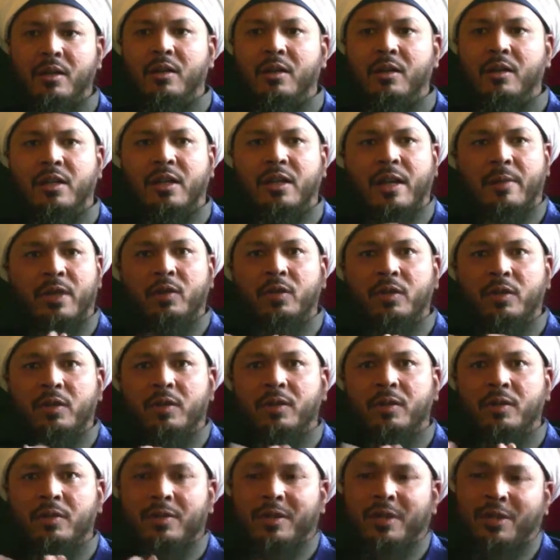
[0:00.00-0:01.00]
Clapping
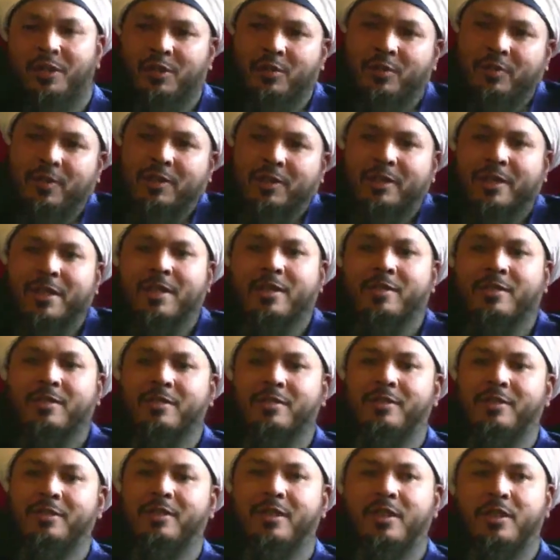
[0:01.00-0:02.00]
you, and you feel,
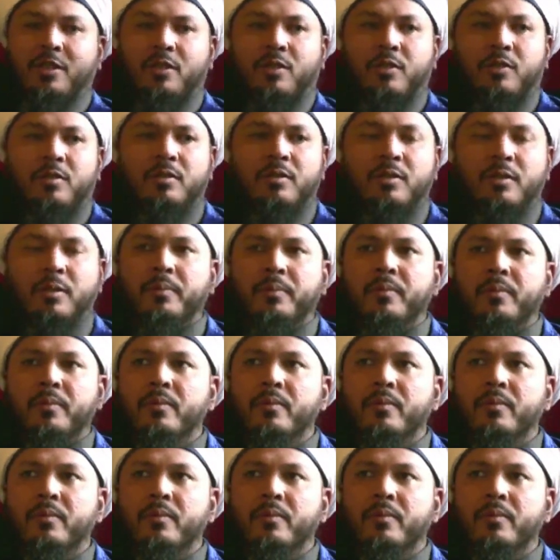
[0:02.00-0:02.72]
yes, I know.